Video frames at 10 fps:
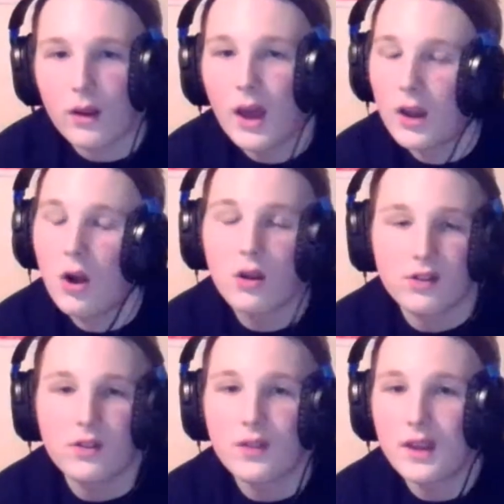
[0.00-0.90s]
I
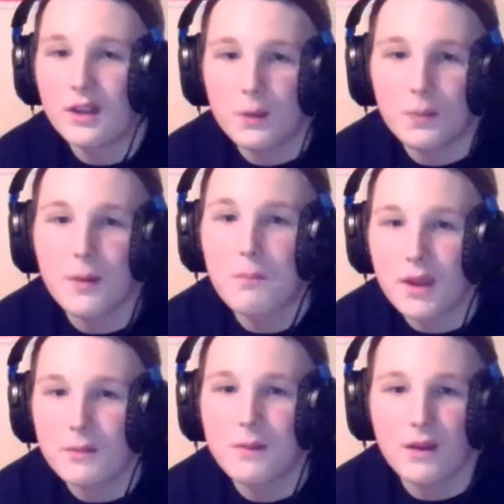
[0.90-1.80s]
honestly think he could be a
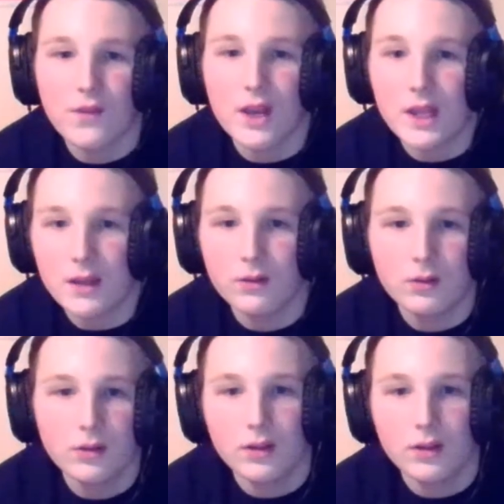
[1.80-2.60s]
big main event heel.